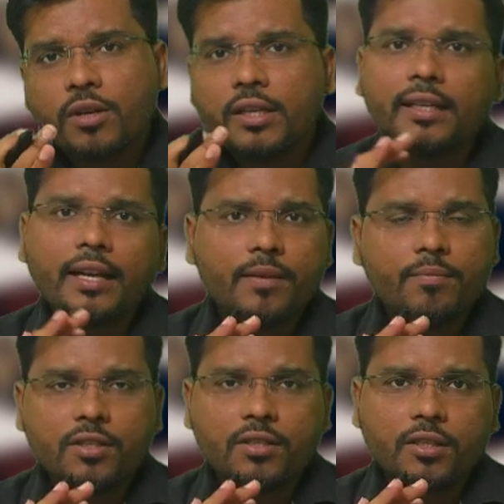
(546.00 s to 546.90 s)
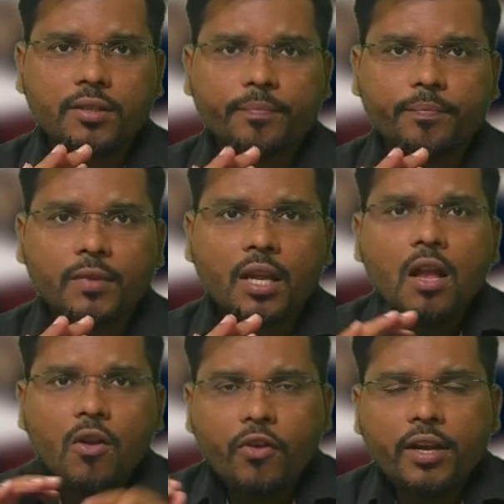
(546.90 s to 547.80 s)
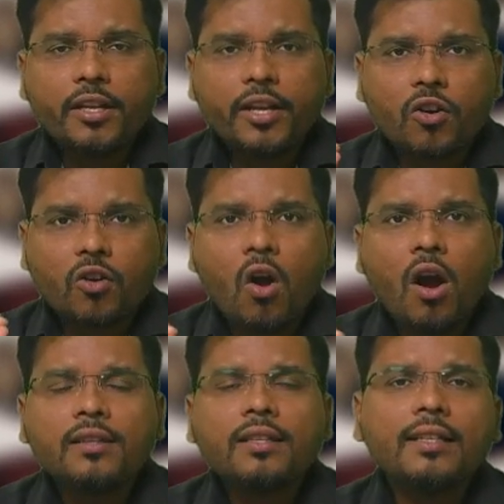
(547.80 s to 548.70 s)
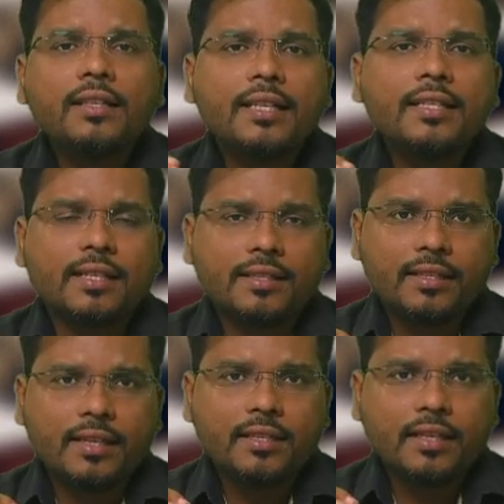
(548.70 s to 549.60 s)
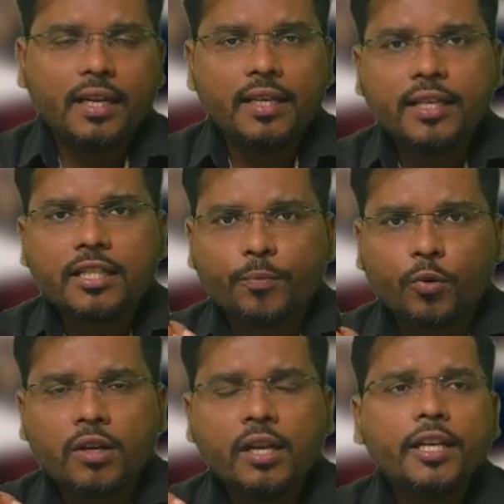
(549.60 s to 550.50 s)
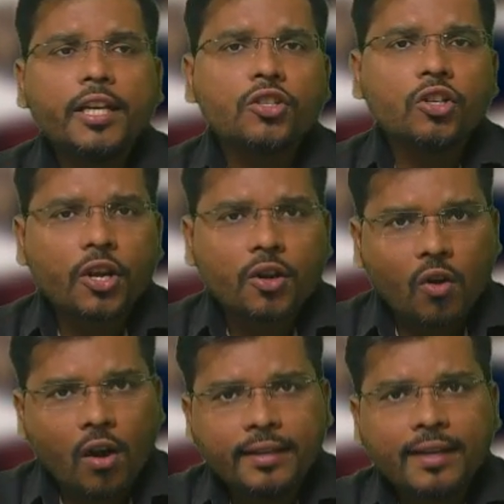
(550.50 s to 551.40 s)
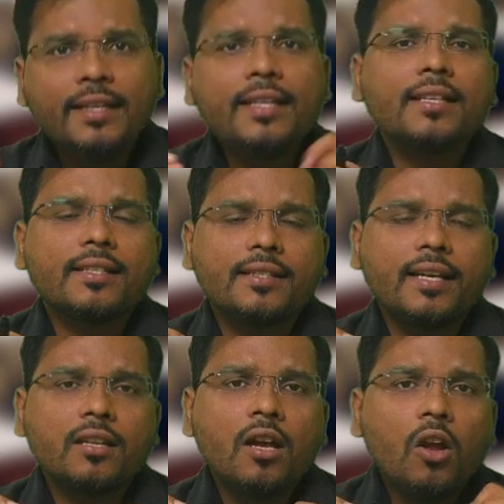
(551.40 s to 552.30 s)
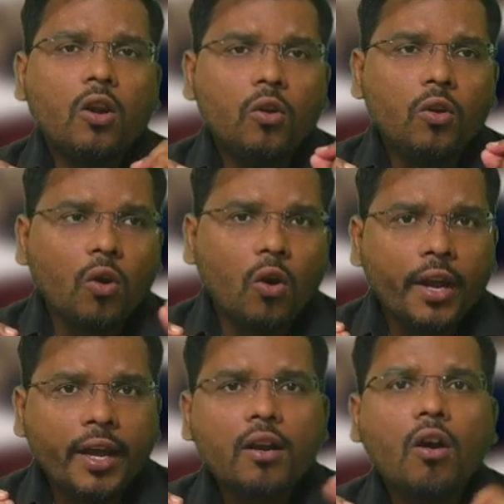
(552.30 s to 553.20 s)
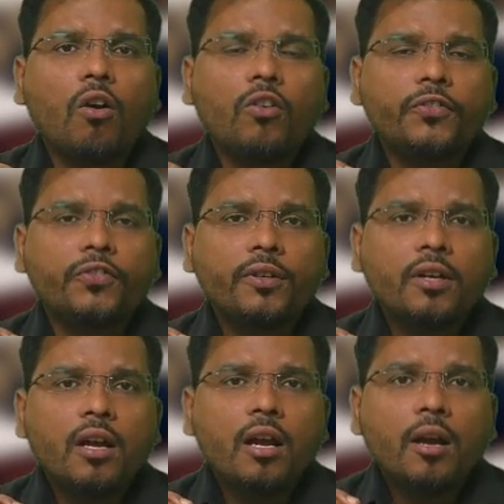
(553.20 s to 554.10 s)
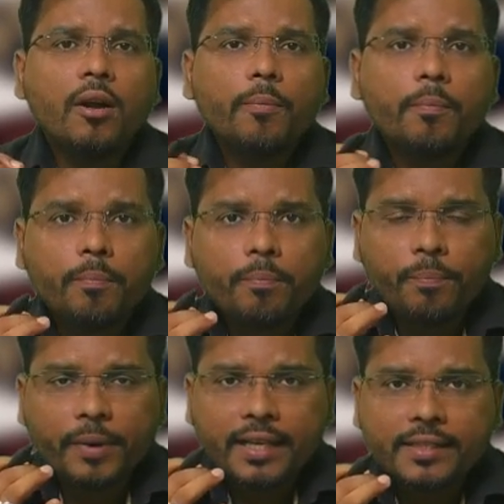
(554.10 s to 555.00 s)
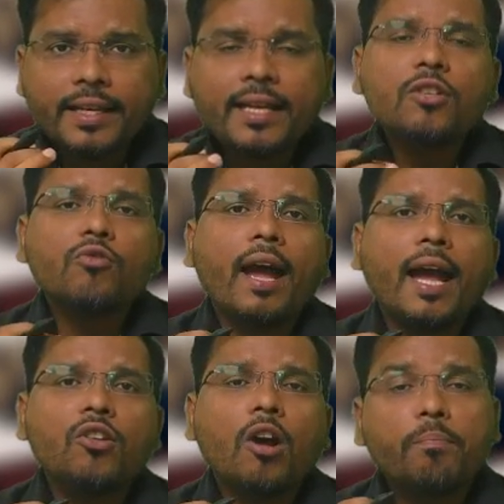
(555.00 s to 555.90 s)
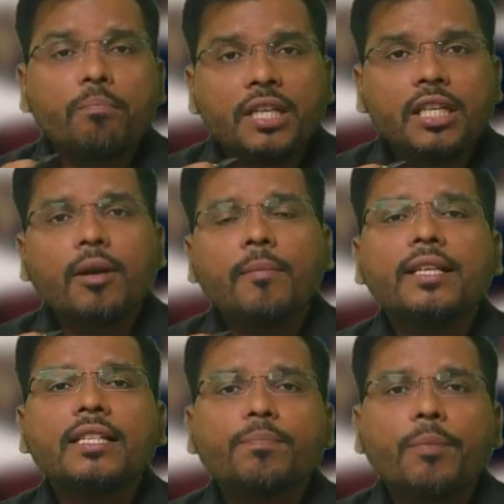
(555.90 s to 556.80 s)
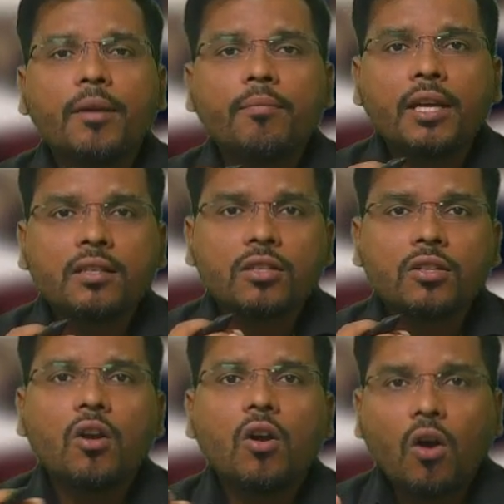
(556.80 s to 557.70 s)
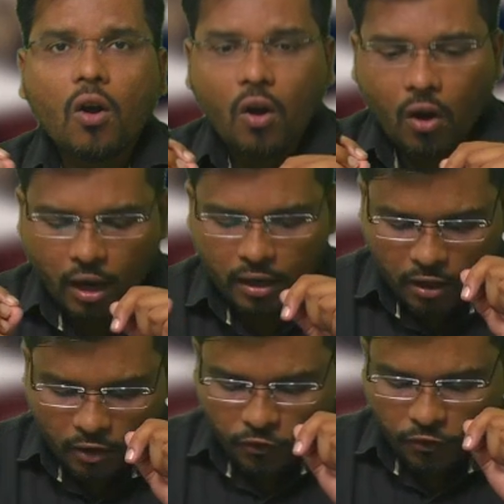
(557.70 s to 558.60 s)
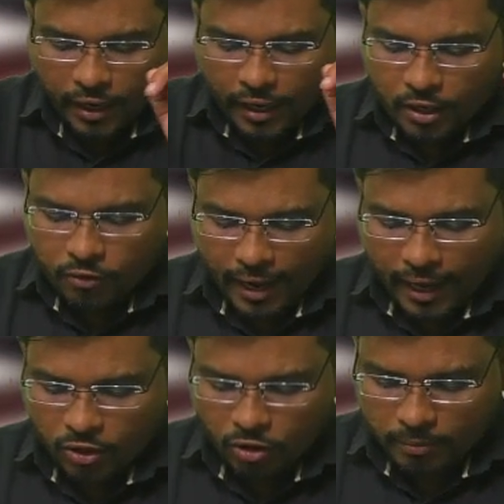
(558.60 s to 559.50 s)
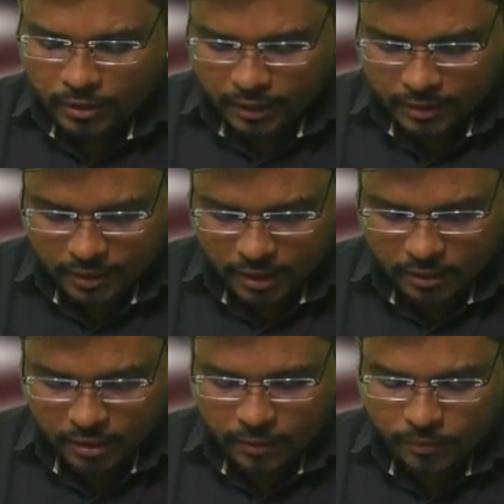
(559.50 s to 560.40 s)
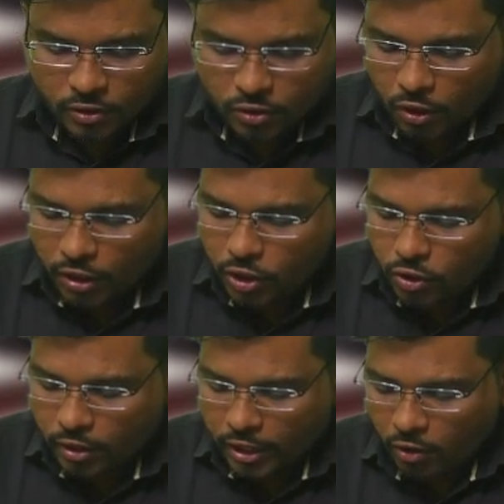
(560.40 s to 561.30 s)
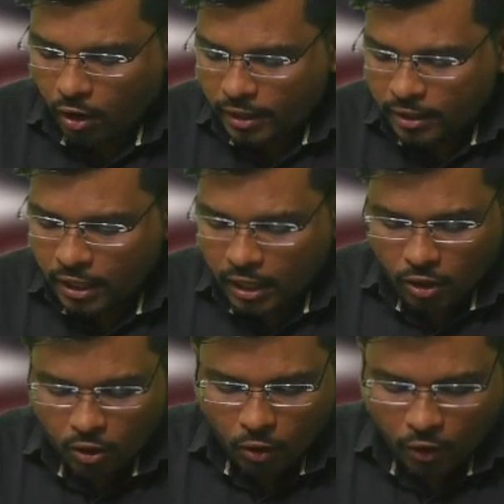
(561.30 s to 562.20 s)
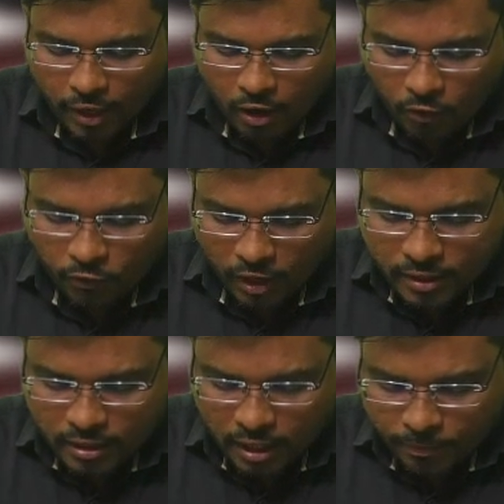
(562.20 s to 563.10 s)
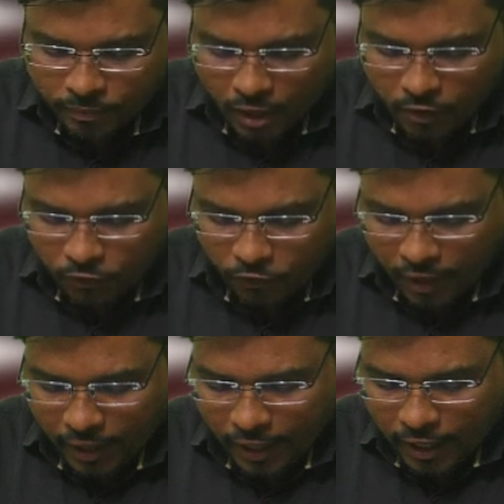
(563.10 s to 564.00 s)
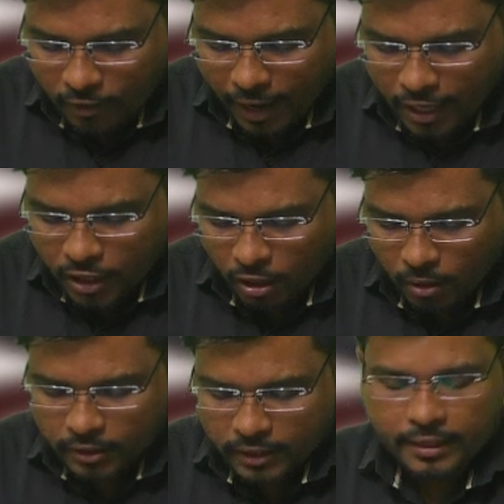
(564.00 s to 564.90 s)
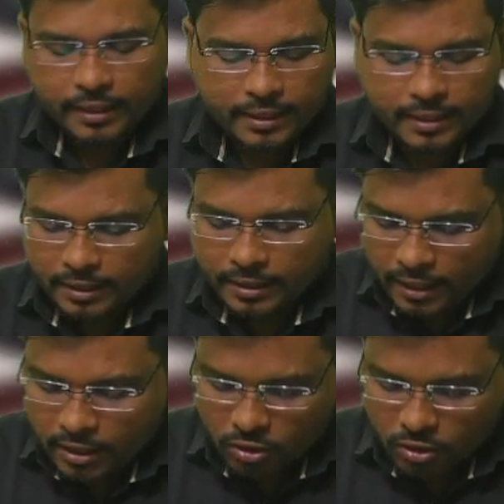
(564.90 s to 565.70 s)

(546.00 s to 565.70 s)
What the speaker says: liability. When he record the lease asset in his book, he should record that lease asset lower of present value of minimum lease payment or fair value of the asset. So he should record lower of what, sir? Fair value of the lease asset